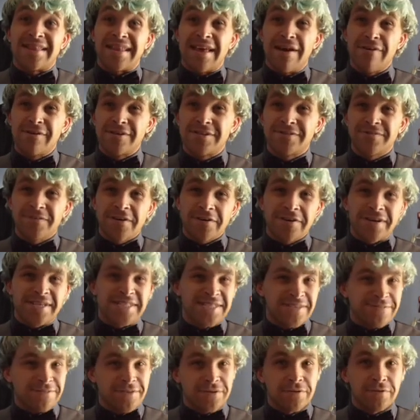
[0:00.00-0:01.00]
it was very
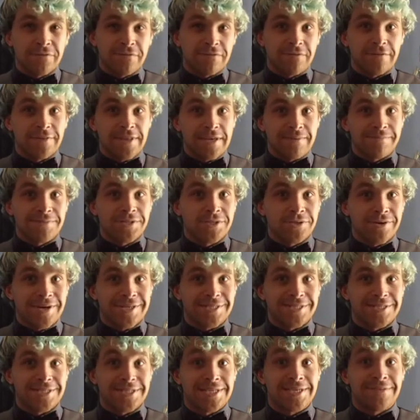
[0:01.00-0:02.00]
difficult for them to
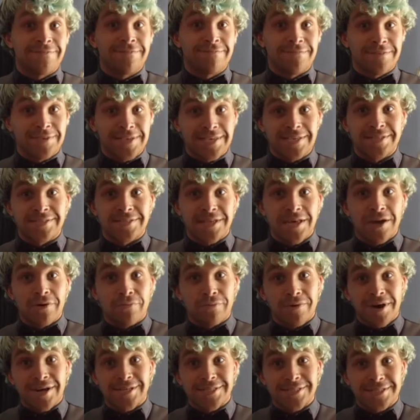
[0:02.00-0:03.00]
actually get a
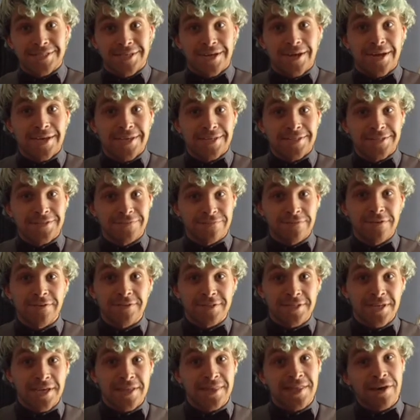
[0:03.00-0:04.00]
right size
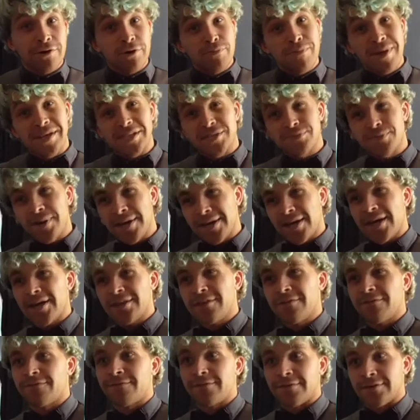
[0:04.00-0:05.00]
foot that would match my
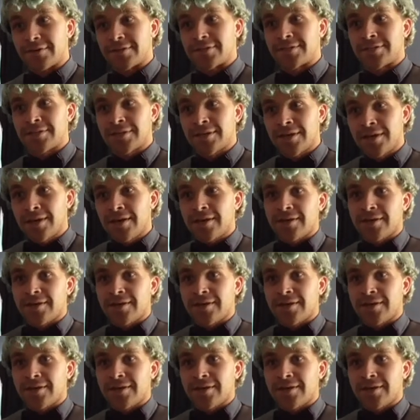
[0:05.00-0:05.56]
other foot.